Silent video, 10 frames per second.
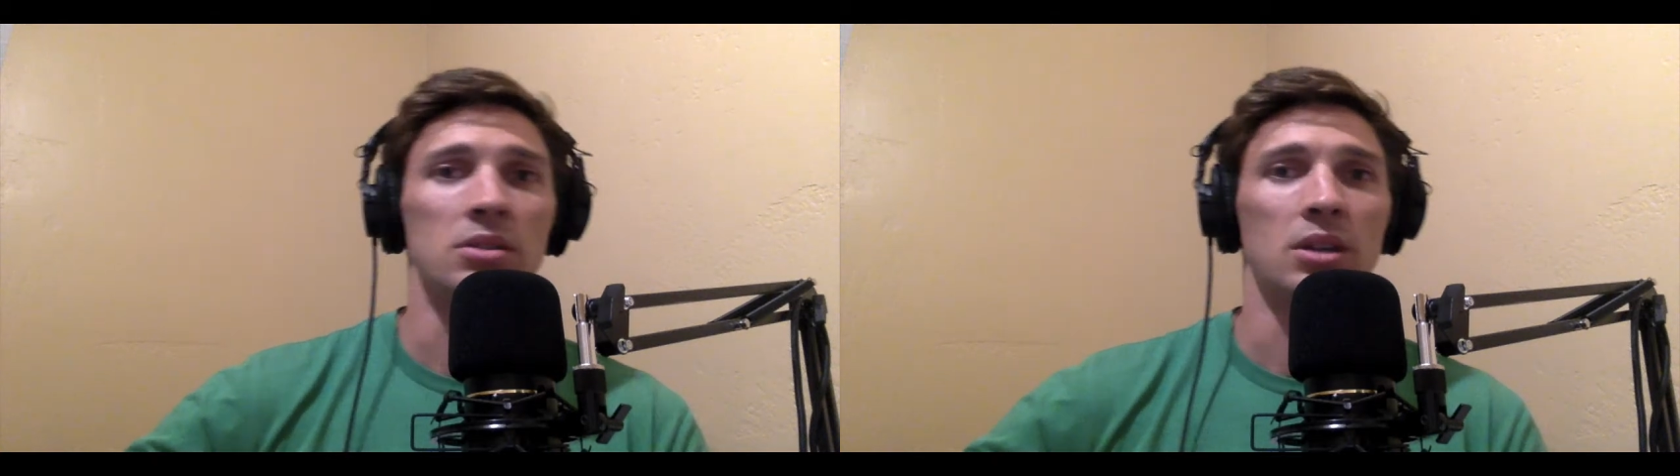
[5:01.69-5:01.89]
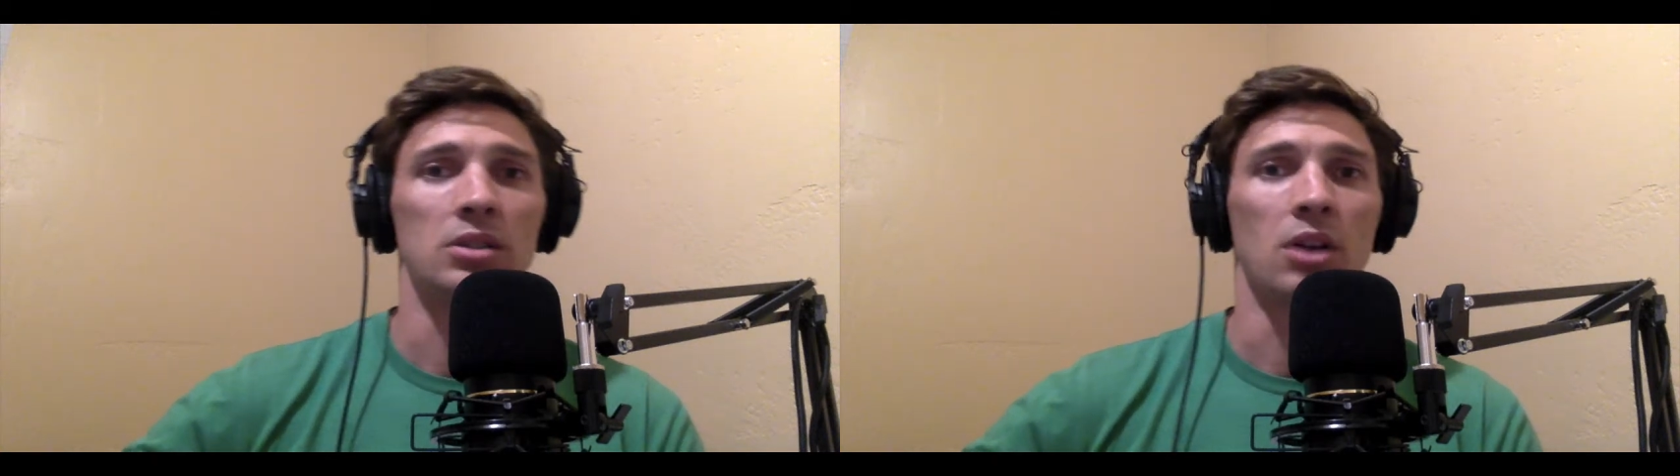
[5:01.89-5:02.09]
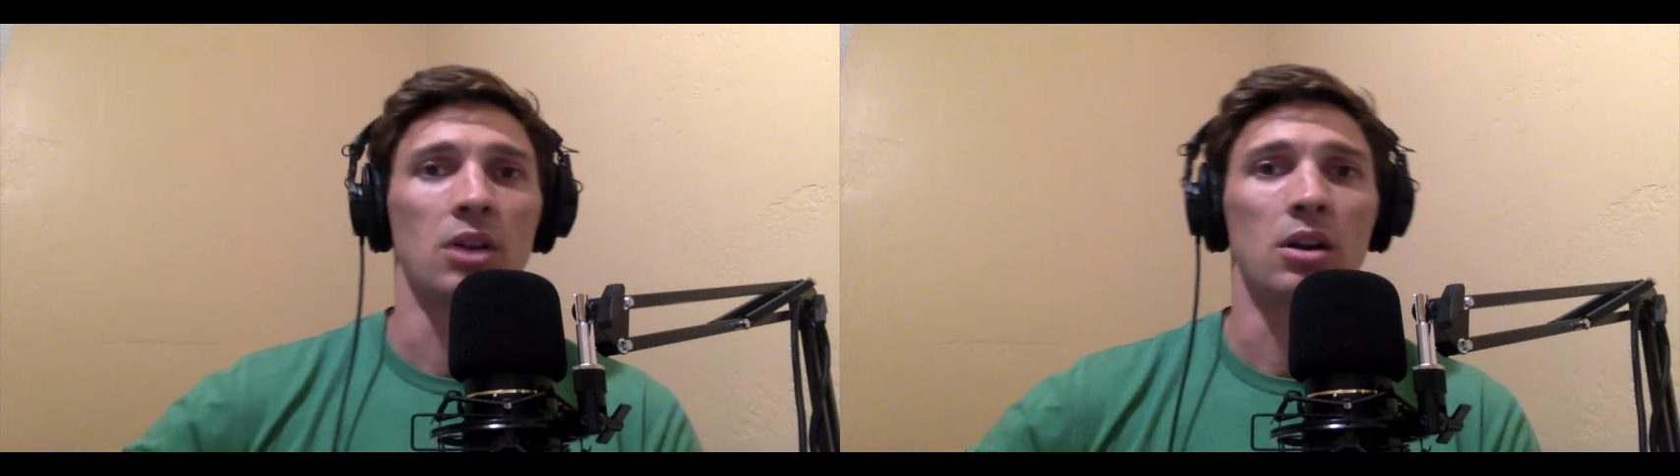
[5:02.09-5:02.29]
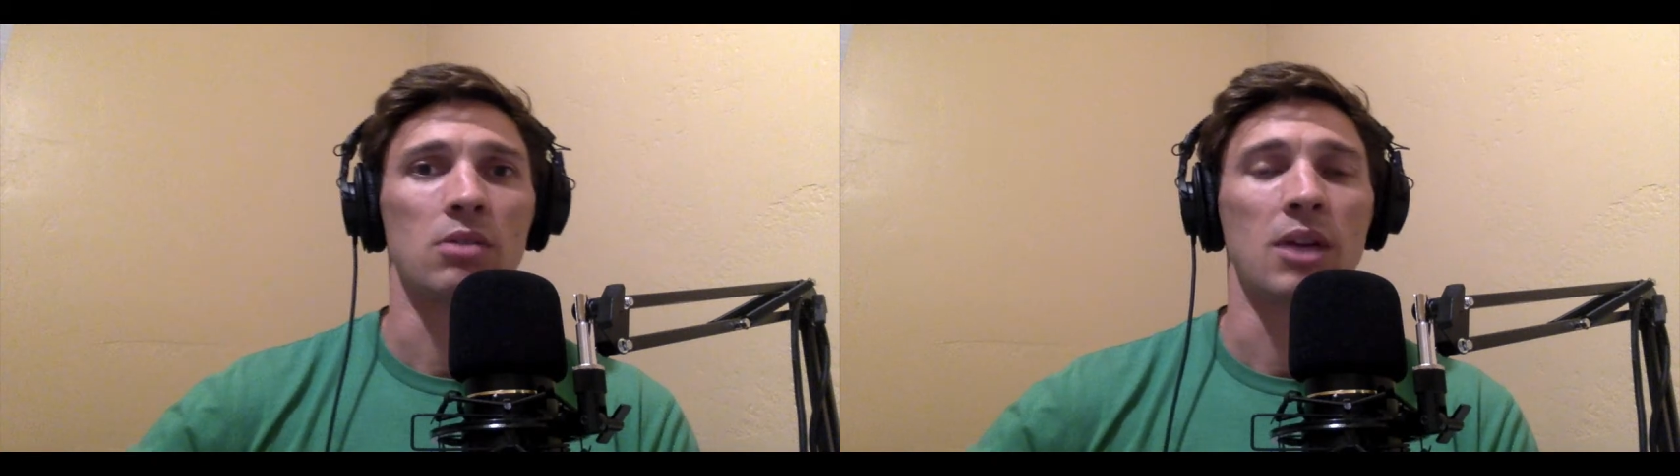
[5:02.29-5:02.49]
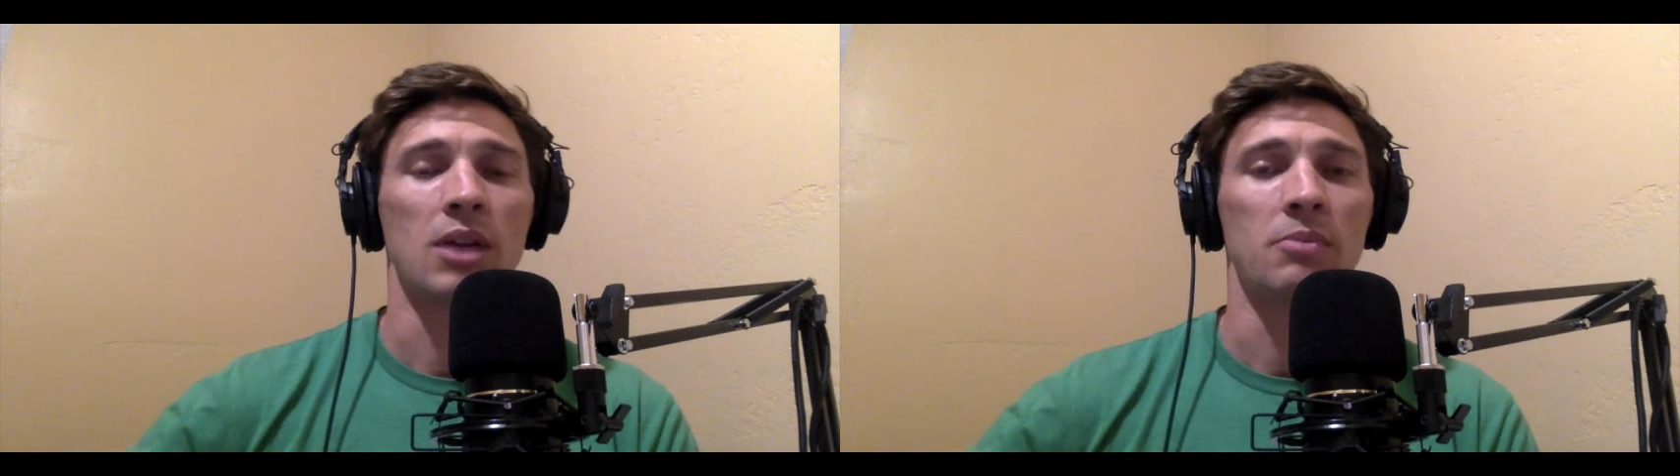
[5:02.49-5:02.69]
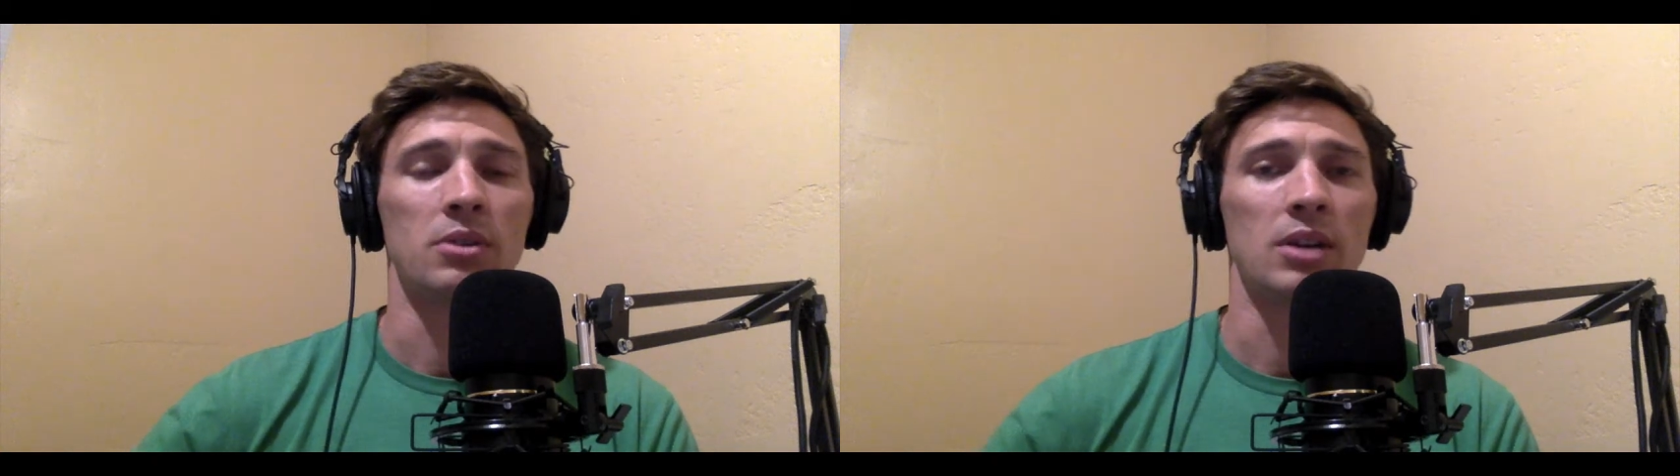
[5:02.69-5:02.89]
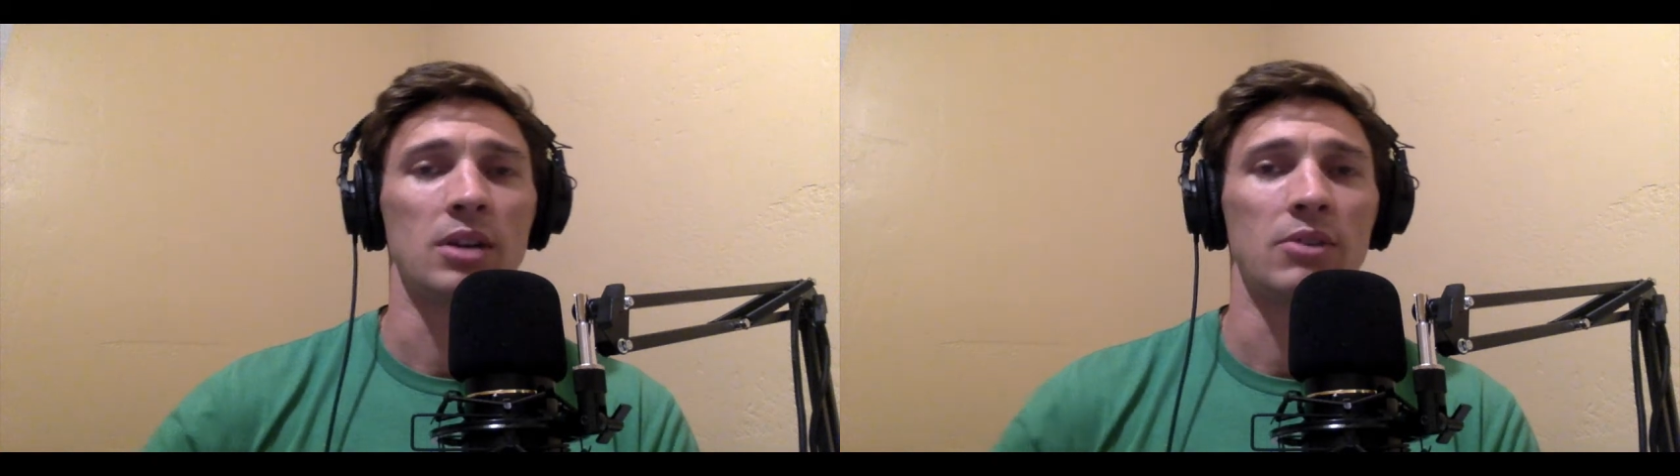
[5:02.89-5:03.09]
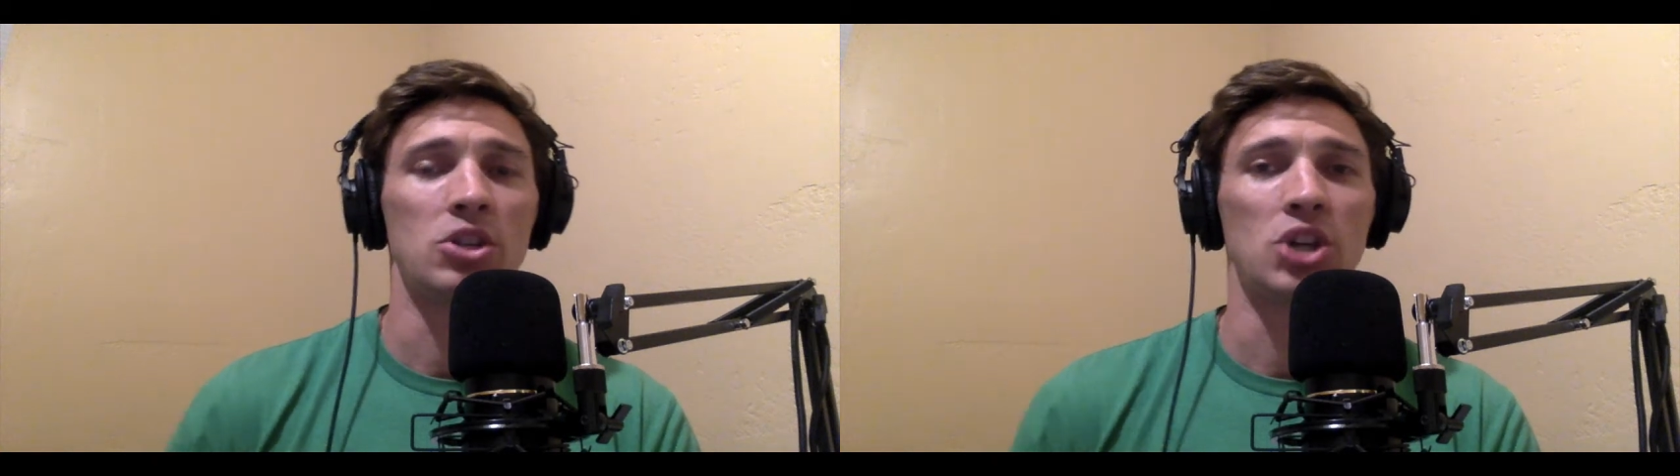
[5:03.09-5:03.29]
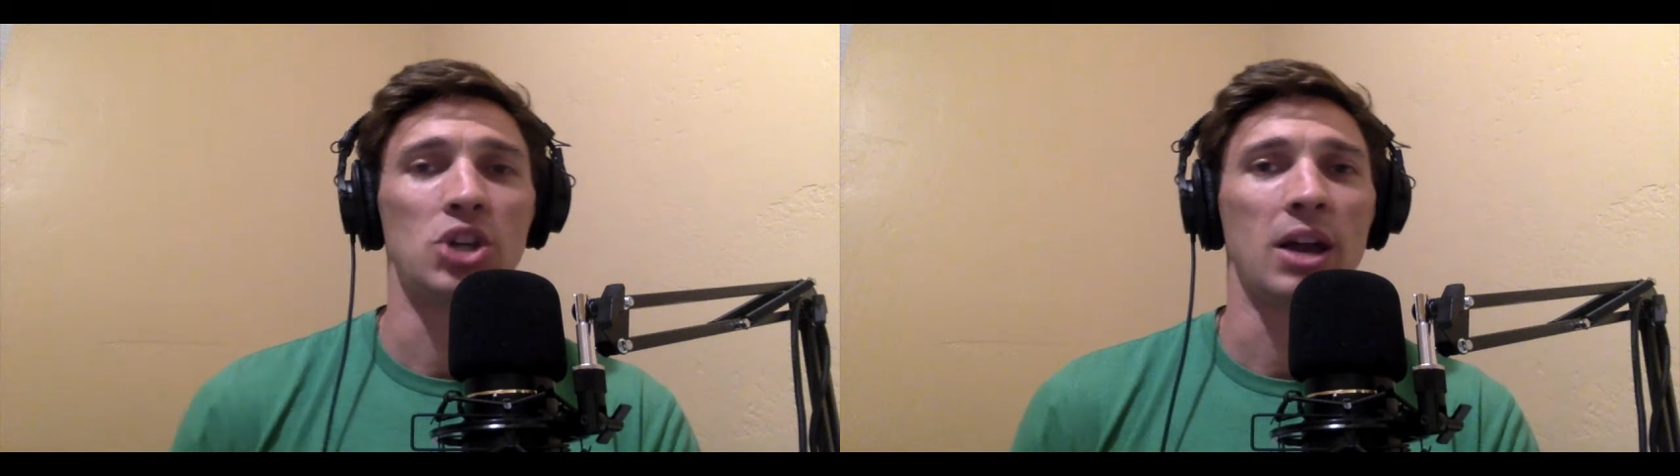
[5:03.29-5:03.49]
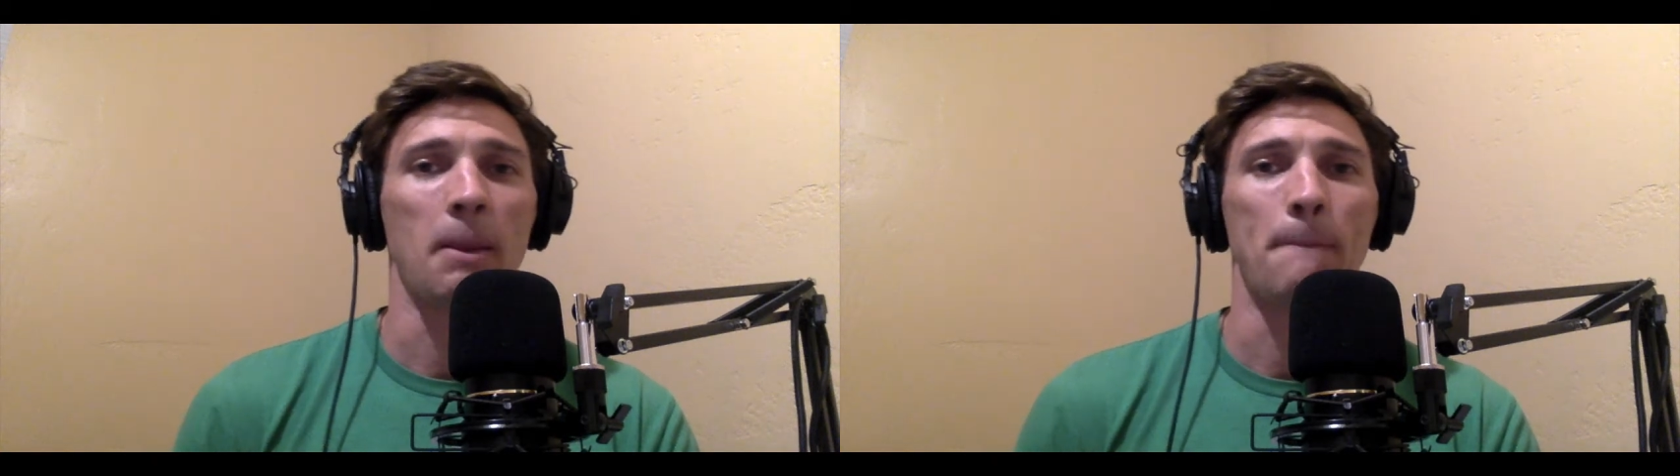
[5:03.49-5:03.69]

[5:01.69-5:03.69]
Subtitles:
like dog crap, you're going to have a giant